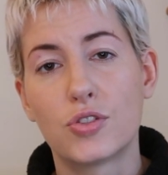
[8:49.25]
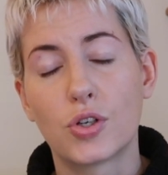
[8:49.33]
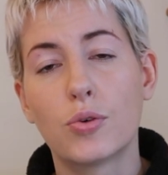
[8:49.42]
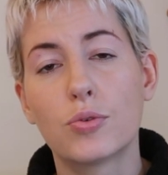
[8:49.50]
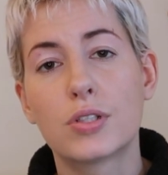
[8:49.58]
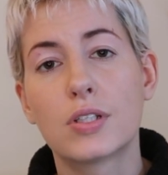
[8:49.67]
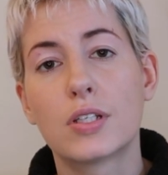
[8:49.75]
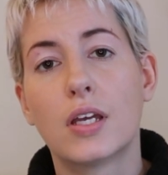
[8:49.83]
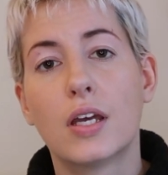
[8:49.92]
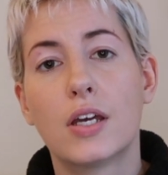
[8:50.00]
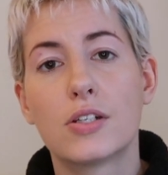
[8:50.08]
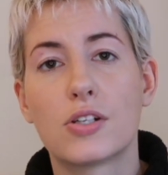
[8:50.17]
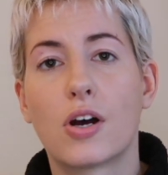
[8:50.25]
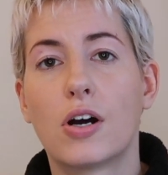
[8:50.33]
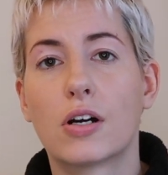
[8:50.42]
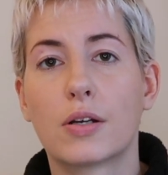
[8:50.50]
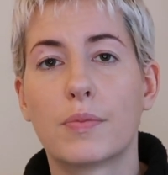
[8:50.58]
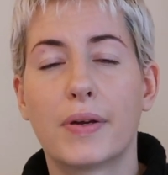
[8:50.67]
don't
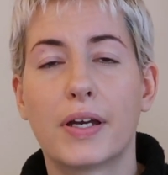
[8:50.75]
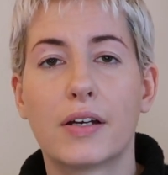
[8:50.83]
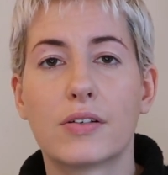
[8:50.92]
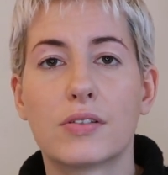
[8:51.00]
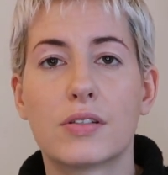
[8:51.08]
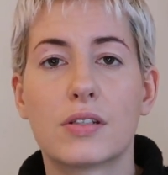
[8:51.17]
talk about